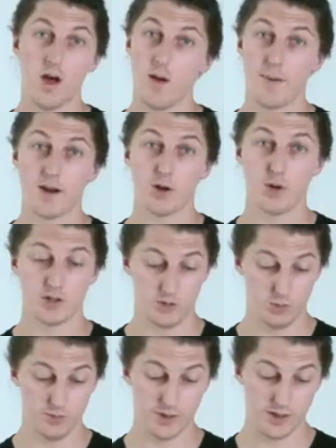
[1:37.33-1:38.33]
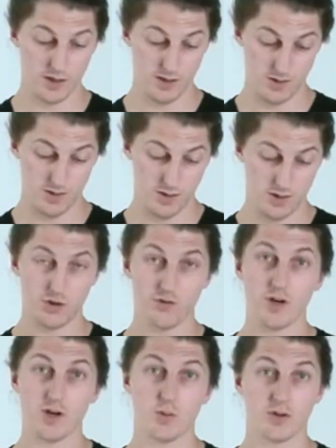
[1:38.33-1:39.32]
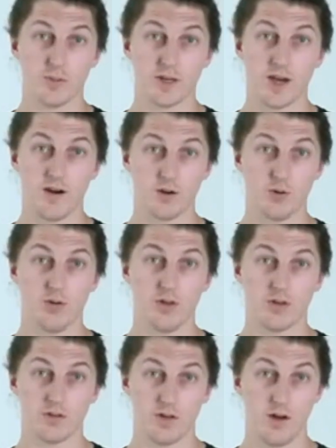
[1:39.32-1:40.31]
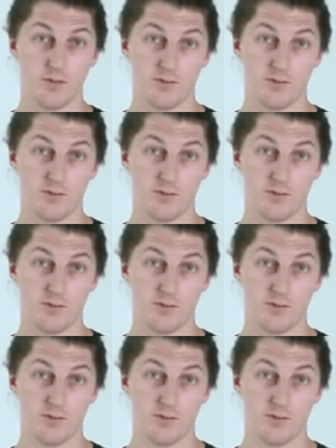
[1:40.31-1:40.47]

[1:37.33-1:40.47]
A better question would be, do you really want to be carrying all this stuff?